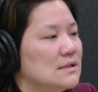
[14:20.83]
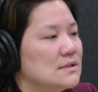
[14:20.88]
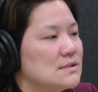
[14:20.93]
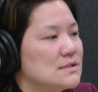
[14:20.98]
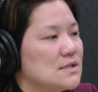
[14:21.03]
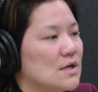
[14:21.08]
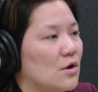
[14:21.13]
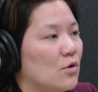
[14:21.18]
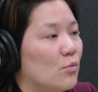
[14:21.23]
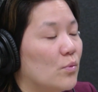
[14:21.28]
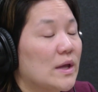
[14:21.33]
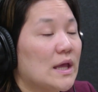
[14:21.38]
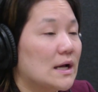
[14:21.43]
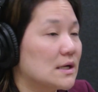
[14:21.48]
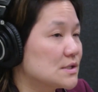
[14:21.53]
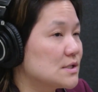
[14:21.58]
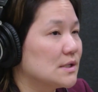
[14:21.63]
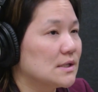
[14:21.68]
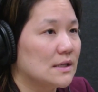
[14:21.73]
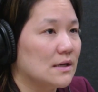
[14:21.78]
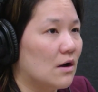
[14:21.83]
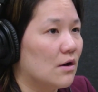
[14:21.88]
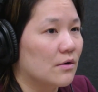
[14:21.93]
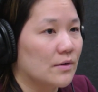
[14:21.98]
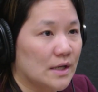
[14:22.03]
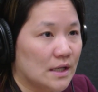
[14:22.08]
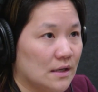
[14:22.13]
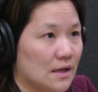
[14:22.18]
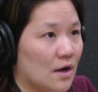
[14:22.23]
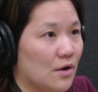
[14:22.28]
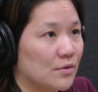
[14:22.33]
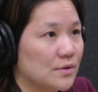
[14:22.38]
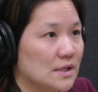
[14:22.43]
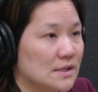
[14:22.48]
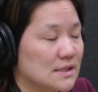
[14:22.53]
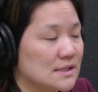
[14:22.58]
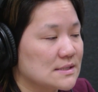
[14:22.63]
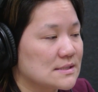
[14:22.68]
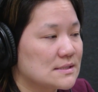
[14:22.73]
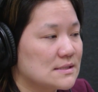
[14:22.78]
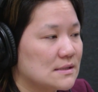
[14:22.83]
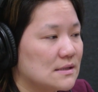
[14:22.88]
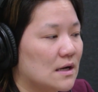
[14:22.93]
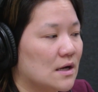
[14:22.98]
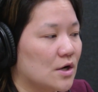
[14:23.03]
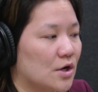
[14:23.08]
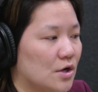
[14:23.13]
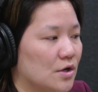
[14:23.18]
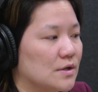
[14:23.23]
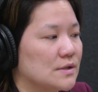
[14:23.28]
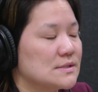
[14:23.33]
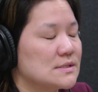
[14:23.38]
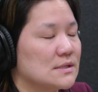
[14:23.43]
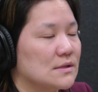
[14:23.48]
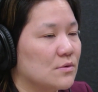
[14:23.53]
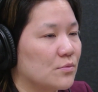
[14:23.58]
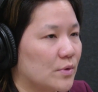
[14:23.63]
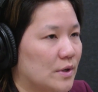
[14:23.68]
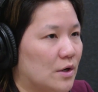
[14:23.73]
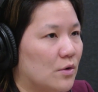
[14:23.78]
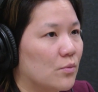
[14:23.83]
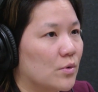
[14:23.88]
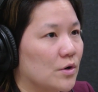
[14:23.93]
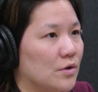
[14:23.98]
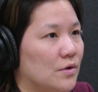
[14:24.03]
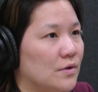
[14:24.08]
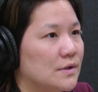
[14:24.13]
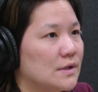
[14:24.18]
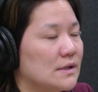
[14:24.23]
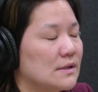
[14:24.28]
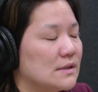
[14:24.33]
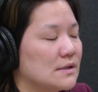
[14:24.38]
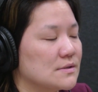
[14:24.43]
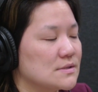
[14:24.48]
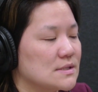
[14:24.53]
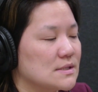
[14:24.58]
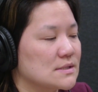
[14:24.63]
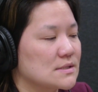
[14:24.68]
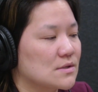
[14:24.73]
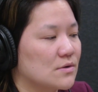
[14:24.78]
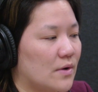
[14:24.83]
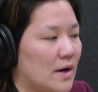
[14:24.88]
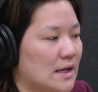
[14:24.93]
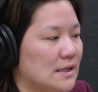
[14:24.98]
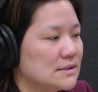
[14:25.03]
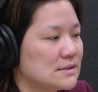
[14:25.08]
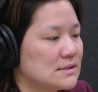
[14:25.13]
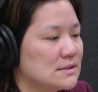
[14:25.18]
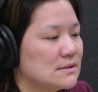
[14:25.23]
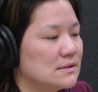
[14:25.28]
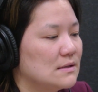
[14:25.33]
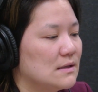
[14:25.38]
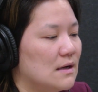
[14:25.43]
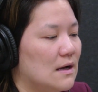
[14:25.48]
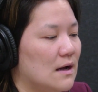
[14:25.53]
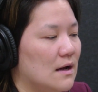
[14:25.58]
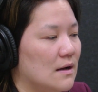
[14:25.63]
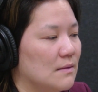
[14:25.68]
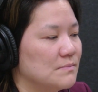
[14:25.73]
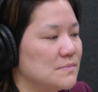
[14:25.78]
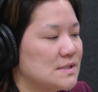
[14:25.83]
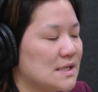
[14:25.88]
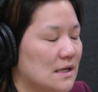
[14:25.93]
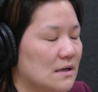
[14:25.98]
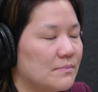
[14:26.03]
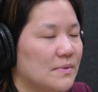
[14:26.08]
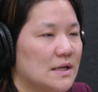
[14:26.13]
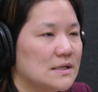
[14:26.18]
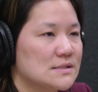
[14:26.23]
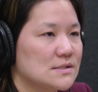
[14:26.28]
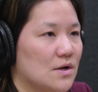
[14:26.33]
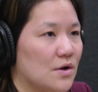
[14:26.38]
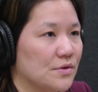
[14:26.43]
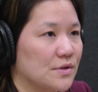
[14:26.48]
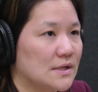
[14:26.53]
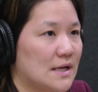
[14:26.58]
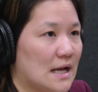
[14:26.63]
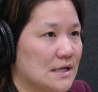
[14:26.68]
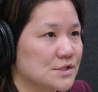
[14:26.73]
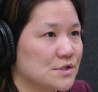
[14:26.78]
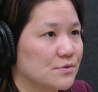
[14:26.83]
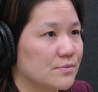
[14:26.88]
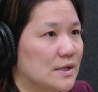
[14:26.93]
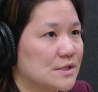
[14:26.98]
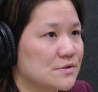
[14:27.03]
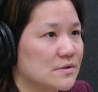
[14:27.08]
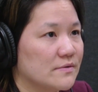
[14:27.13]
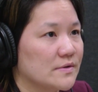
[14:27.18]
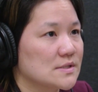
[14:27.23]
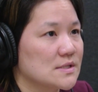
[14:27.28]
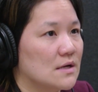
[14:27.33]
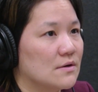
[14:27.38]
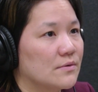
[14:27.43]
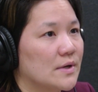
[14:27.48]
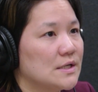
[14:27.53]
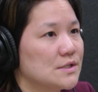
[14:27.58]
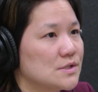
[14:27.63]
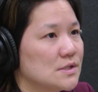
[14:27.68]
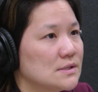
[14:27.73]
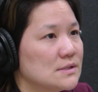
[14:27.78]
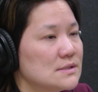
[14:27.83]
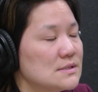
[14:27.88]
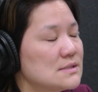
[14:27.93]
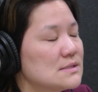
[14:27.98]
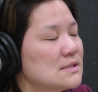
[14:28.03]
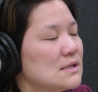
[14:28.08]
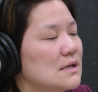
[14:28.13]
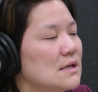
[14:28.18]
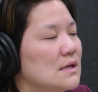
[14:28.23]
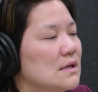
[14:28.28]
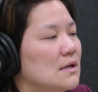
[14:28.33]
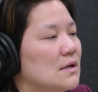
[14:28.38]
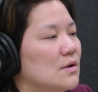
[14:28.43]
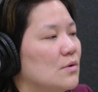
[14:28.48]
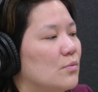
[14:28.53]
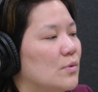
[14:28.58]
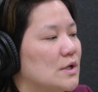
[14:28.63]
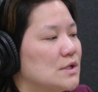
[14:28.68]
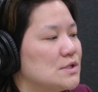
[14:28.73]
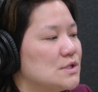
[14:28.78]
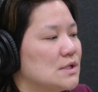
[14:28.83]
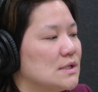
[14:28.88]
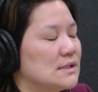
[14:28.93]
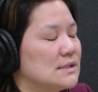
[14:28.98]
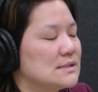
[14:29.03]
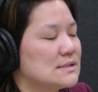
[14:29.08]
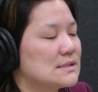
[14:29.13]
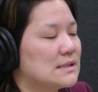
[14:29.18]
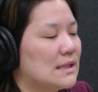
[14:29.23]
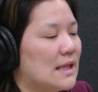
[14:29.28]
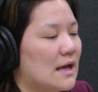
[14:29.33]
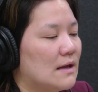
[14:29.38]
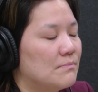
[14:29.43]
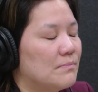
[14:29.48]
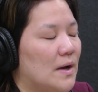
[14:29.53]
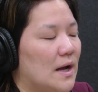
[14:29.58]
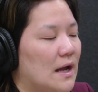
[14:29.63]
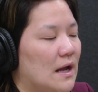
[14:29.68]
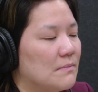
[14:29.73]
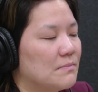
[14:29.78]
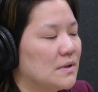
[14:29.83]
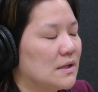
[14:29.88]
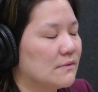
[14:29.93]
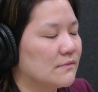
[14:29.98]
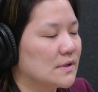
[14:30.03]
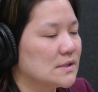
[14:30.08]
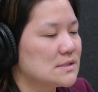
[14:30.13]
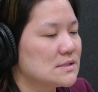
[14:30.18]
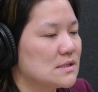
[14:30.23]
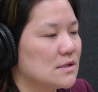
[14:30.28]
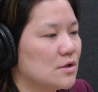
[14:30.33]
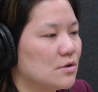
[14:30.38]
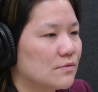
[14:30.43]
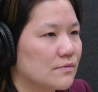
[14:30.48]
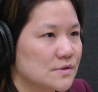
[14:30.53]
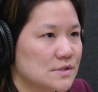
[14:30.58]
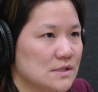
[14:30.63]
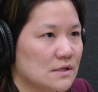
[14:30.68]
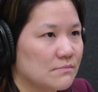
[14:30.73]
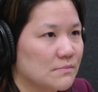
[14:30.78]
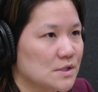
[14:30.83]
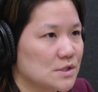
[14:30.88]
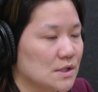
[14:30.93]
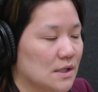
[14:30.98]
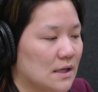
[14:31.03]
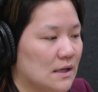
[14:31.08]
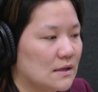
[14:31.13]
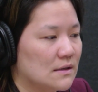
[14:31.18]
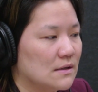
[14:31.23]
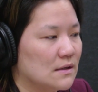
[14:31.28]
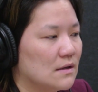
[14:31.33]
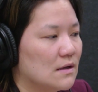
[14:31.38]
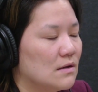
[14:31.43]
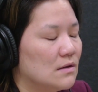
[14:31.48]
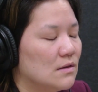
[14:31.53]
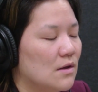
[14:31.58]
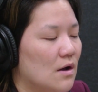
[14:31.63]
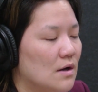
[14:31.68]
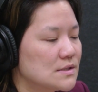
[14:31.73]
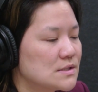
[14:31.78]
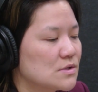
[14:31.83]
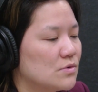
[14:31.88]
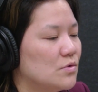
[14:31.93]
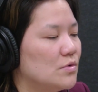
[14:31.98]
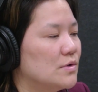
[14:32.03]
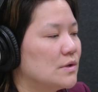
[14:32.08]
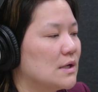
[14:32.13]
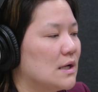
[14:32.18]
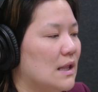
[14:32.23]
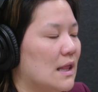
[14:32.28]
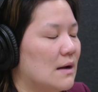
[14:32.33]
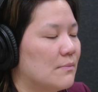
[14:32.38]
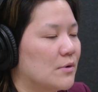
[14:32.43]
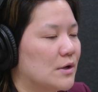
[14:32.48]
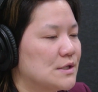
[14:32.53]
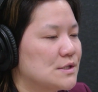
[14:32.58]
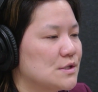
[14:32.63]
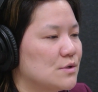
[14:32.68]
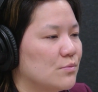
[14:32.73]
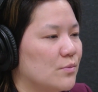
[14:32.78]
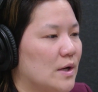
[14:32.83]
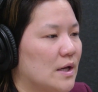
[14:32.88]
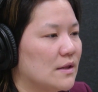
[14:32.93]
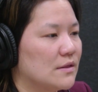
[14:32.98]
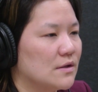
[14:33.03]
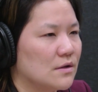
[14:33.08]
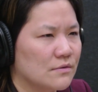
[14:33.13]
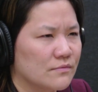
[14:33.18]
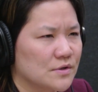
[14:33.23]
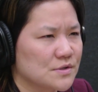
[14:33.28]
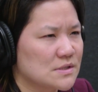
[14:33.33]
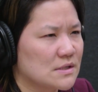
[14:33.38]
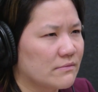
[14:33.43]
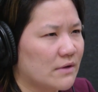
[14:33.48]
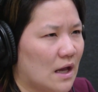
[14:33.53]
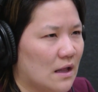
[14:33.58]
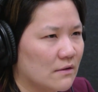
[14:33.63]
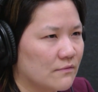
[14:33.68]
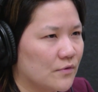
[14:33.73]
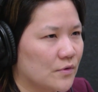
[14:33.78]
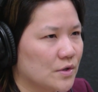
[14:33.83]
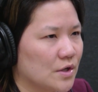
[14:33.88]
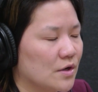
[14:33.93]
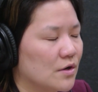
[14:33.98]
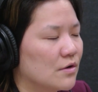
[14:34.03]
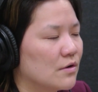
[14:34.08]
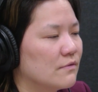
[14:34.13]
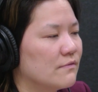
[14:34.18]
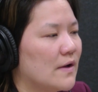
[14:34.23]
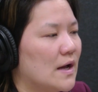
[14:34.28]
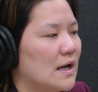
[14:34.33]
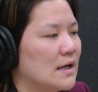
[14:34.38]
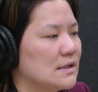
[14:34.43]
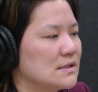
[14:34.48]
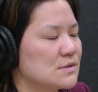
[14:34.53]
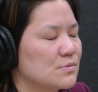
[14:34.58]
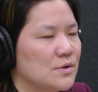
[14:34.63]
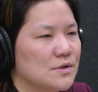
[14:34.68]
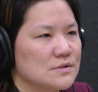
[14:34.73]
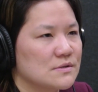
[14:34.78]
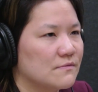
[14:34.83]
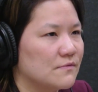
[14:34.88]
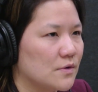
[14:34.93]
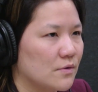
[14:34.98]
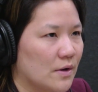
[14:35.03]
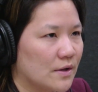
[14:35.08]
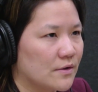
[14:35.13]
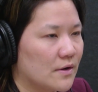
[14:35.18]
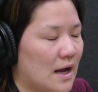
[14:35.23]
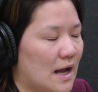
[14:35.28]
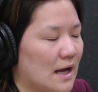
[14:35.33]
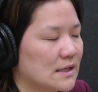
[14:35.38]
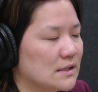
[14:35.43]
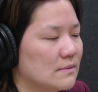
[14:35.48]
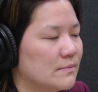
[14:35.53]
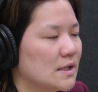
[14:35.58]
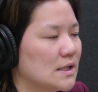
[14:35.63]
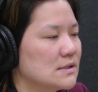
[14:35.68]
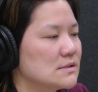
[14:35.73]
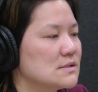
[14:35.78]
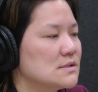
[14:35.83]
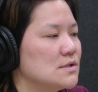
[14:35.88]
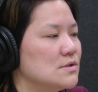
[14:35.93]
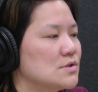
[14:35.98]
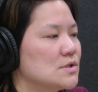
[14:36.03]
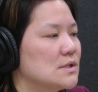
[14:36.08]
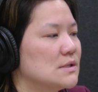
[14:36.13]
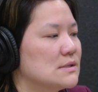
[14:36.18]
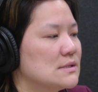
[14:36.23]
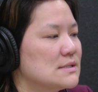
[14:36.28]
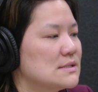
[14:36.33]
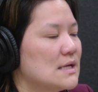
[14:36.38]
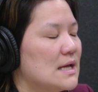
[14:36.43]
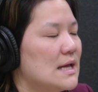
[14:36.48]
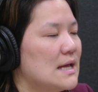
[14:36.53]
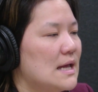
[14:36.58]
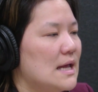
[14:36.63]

So we actually already know that this occurs in the real world. There's this great database called the National Registry of Exonerations, which is led by, I believe it's the University of Michigan Law School in collaboration with University of California, Irvine, as well as a few other academic institutions.